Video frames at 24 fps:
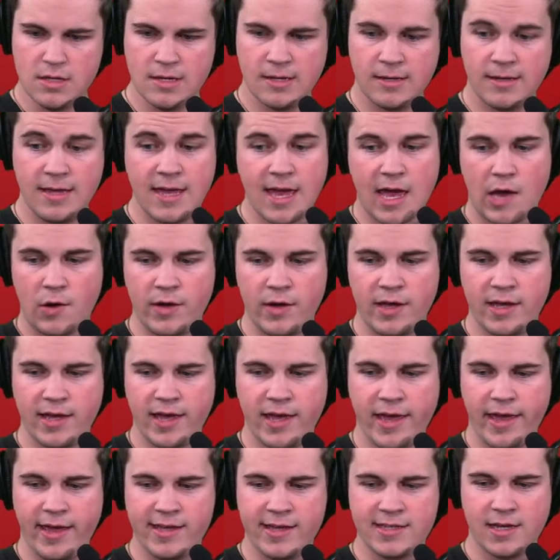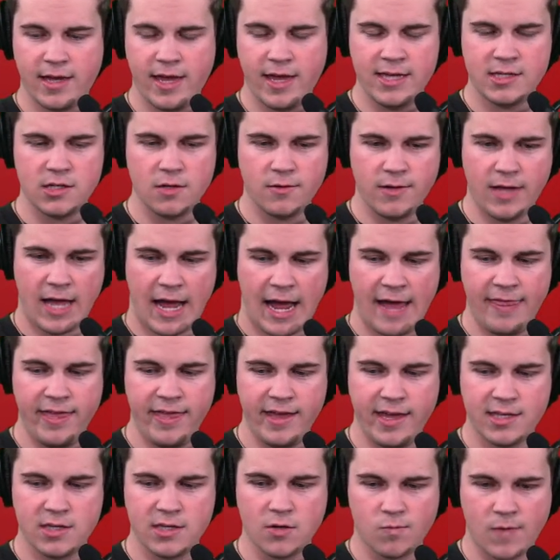Yeah, well, I think
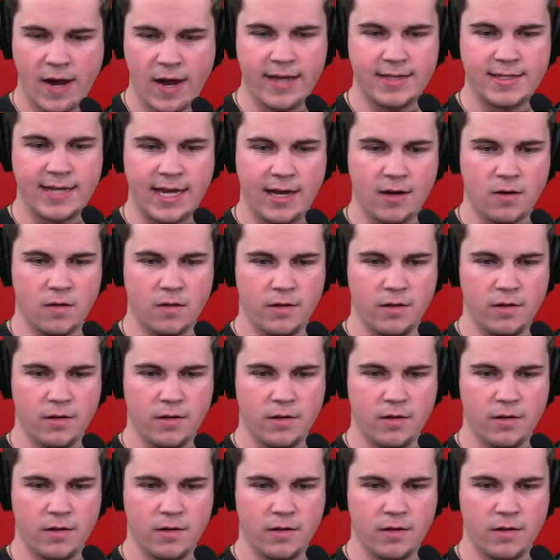he's a right tackle.